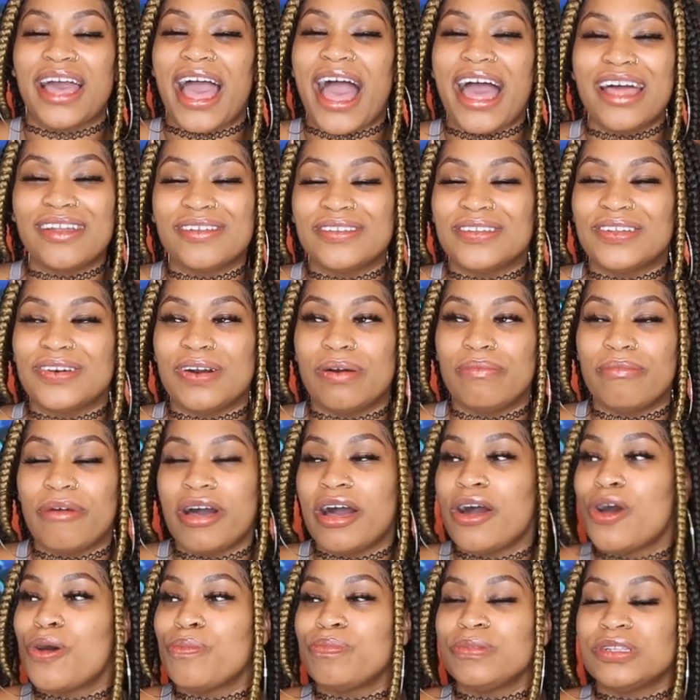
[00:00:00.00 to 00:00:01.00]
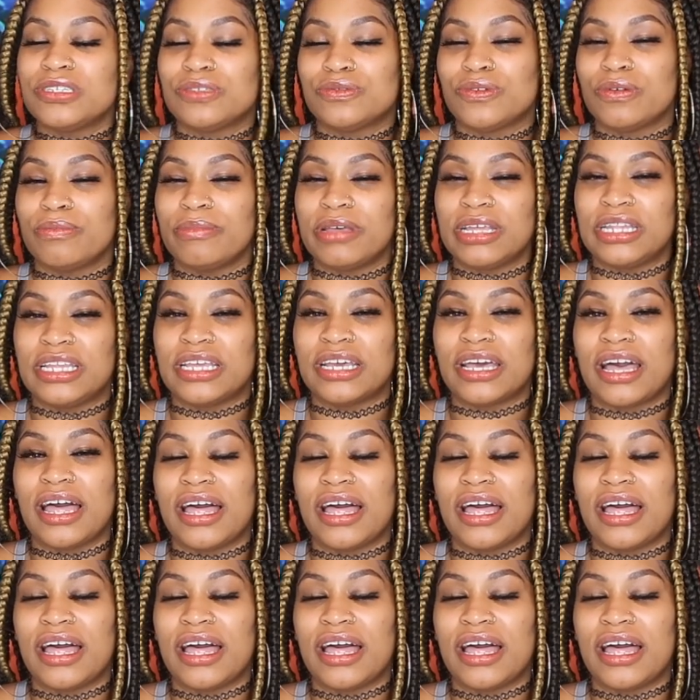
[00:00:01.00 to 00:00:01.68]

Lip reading: I don't know. I'm a hopeless romantic.